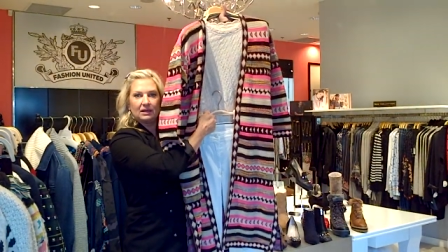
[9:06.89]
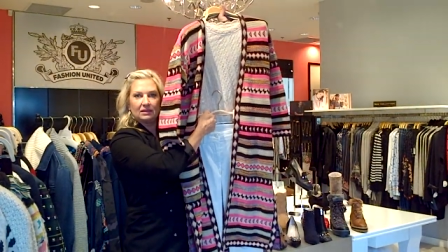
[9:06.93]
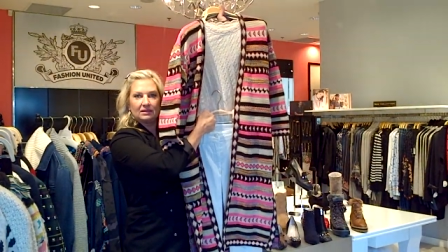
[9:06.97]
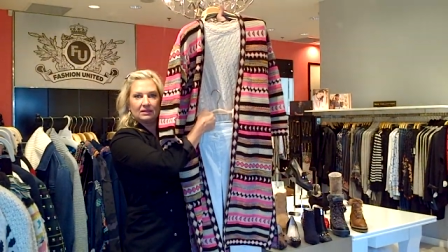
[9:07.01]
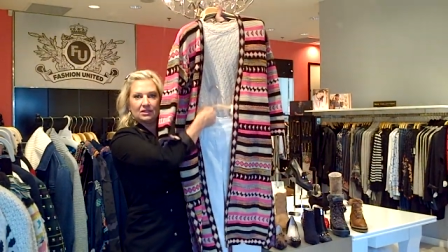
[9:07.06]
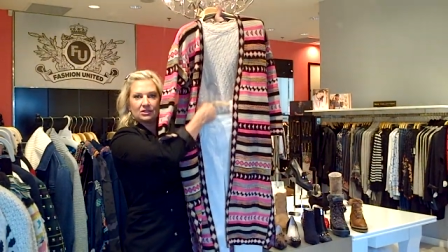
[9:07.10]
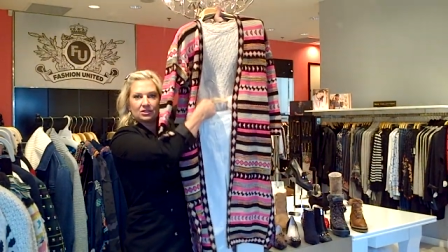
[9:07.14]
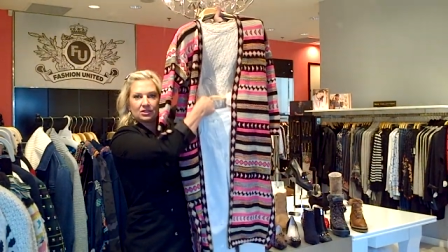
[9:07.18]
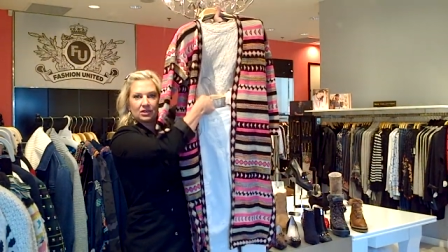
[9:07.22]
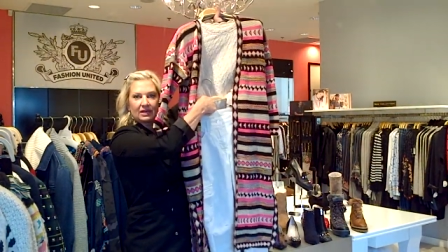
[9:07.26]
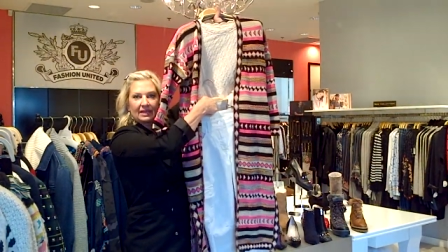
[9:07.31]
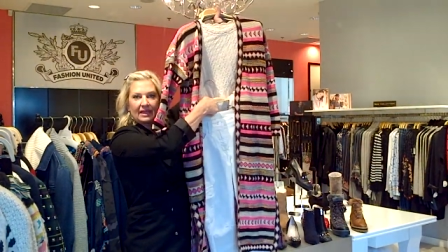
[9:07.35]

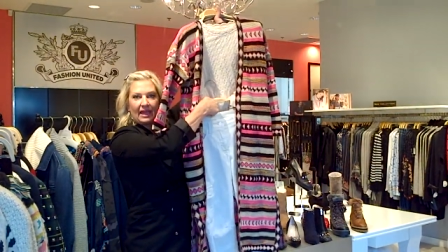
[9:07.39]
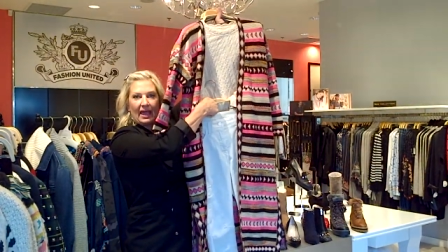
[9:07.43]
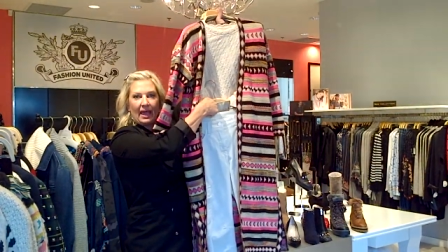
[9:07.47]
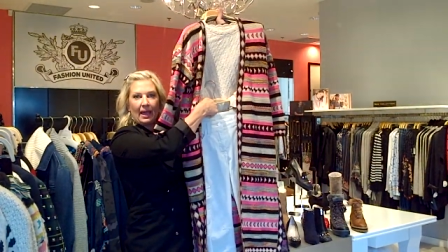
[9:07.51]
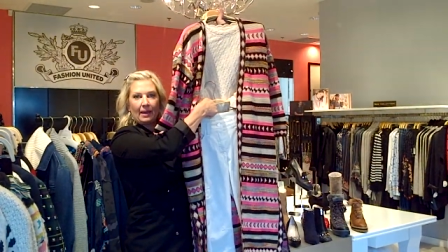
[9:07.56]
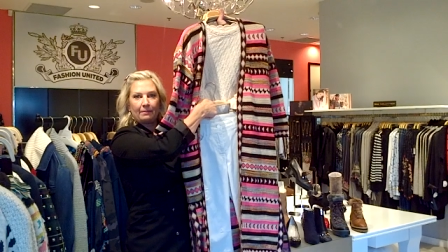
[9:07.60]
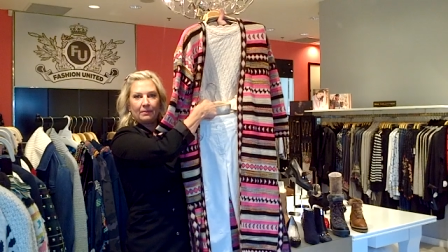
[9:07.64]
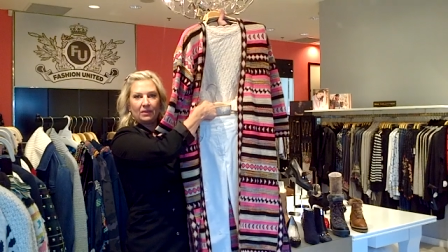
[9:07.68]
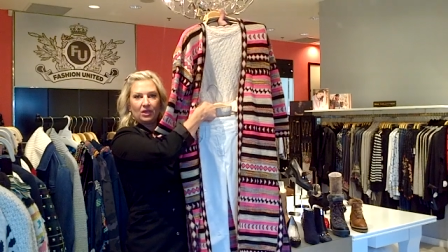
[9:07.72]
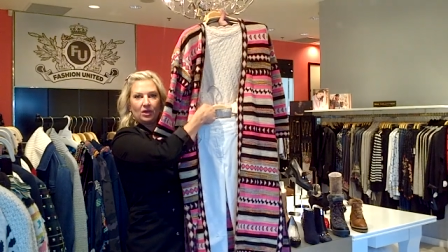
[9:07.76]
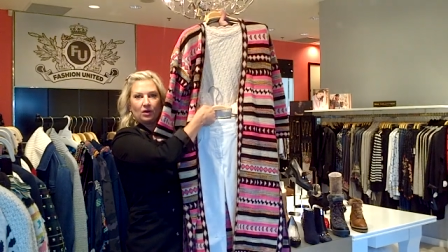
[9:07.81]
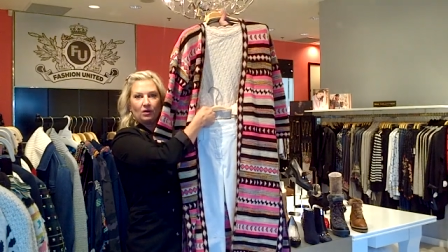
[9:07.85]
These are
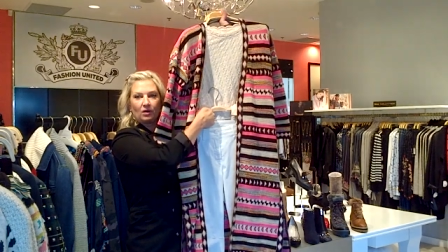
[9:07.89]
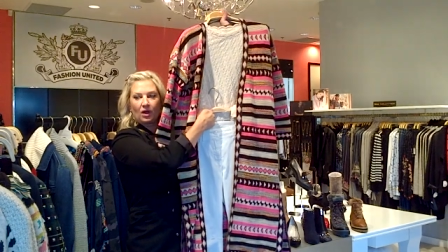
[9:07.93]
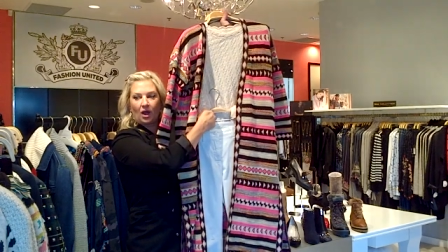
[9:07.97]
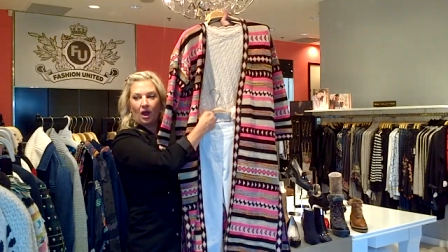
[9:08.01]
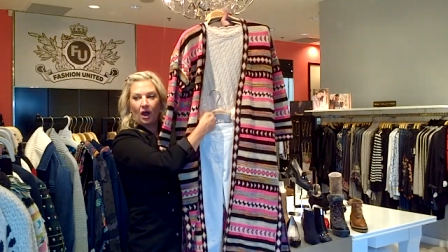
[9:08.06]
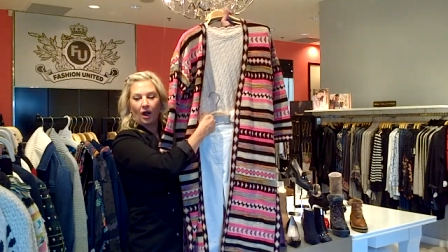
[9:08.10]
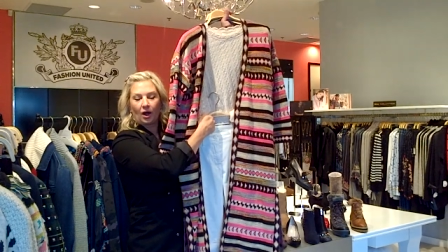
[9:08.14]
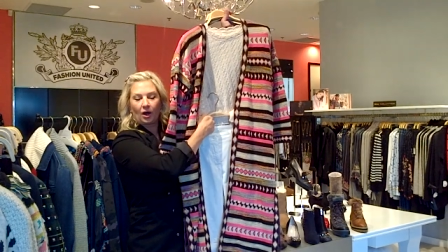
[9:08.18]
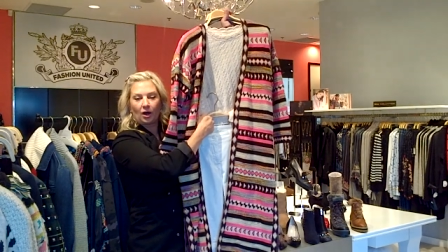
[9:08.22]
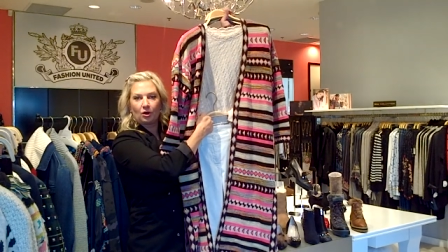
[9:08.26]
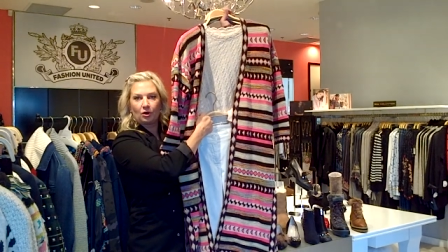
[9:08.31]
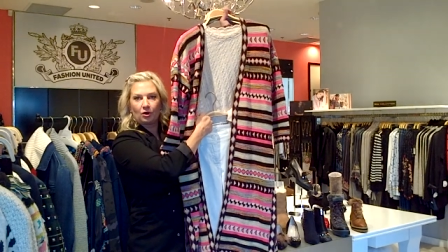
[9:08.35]
Cambio
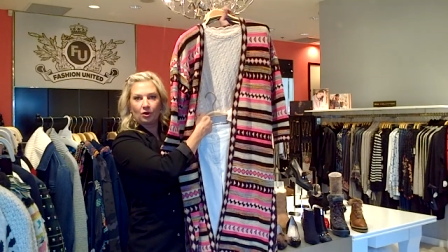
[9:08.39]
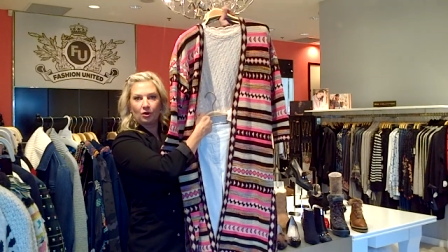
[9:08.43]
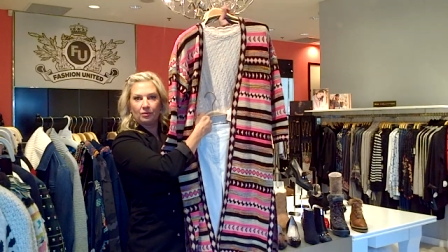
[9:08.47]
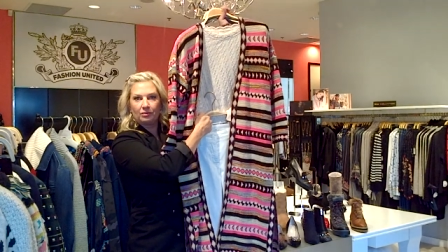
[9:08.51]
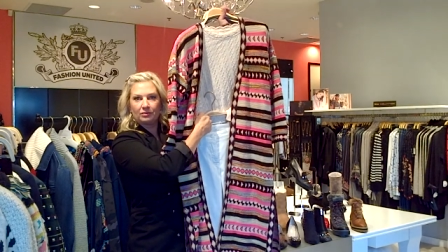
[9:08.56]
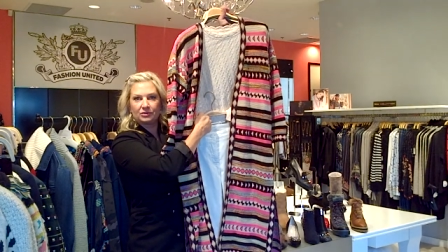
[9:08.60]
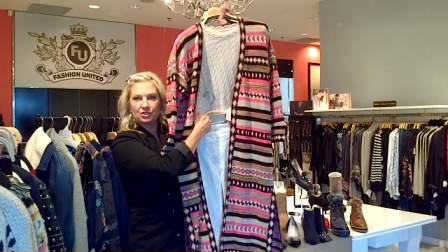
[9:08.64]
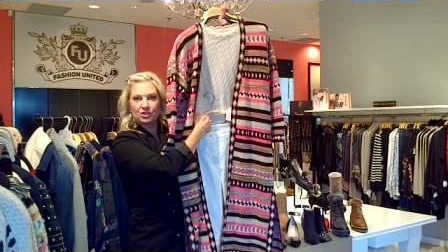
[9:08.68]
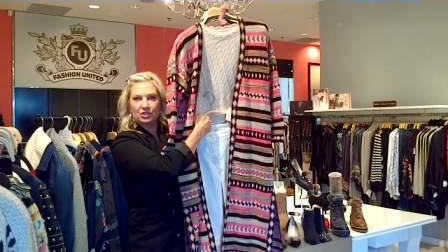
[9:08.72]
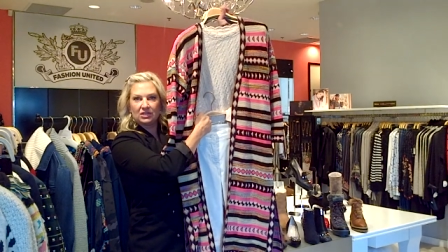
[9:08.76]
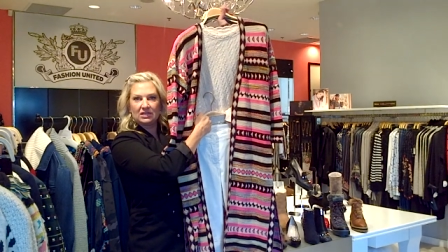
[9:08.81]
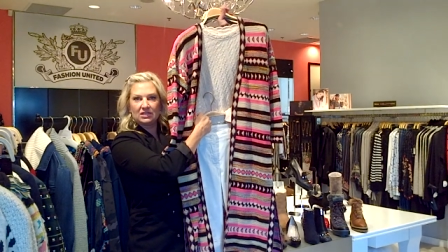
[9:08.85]
cargo
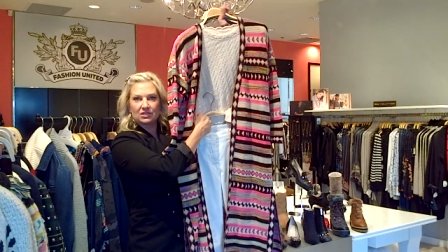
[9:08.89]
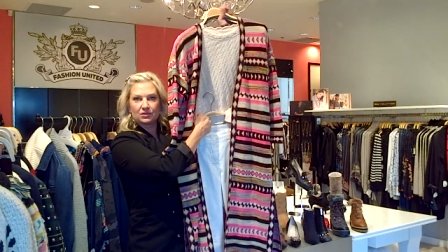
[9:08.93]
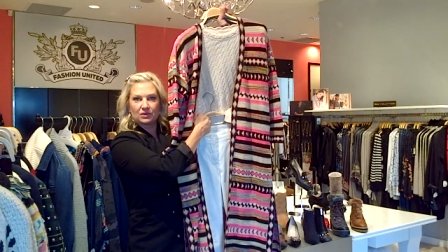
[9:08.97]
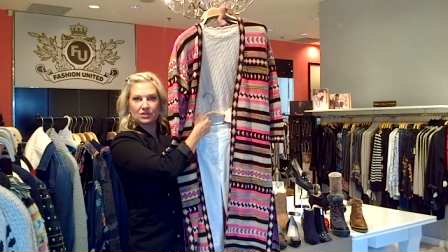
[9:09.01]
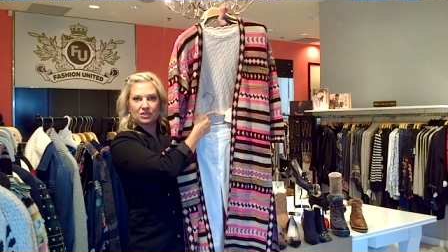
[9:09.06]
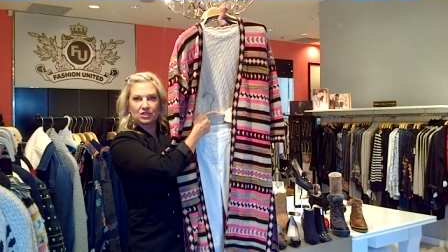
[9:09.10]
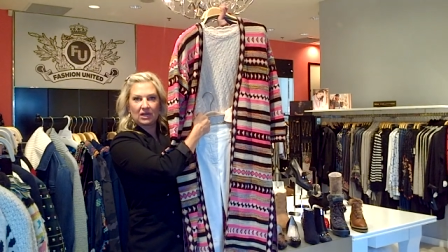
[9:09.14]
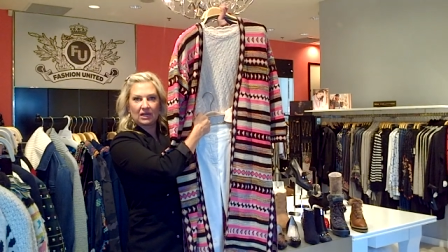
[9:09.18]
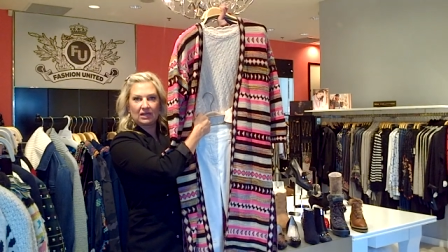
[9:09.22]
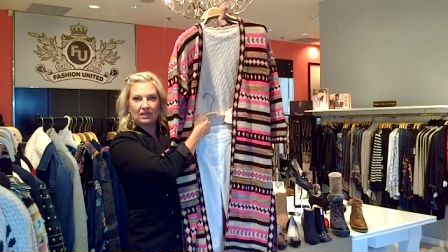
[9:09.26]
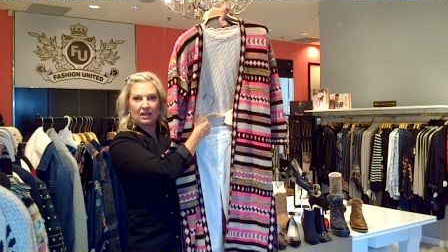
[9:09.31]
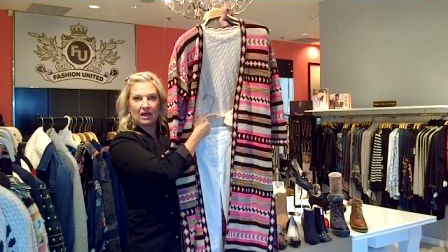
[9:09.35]
jeans,
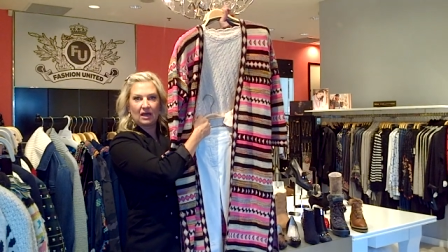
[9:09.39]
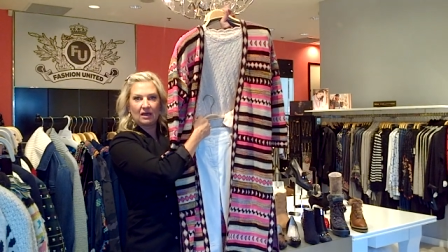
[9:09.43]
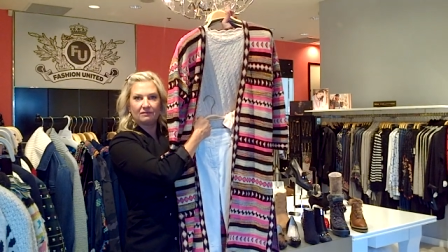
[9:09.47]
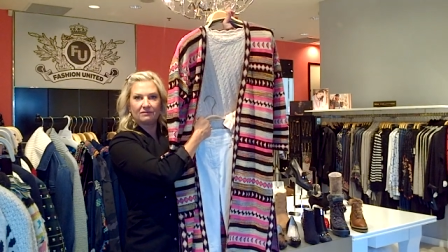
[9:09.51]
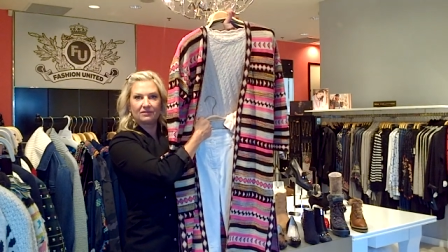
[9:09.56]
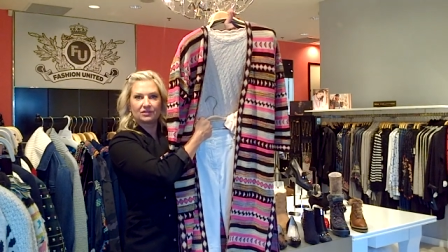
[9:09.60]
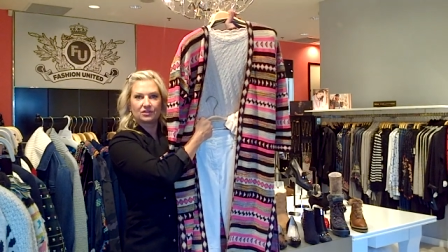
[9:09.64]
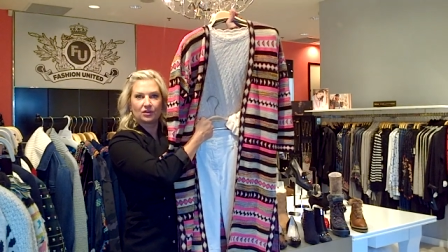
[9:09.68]
which I love.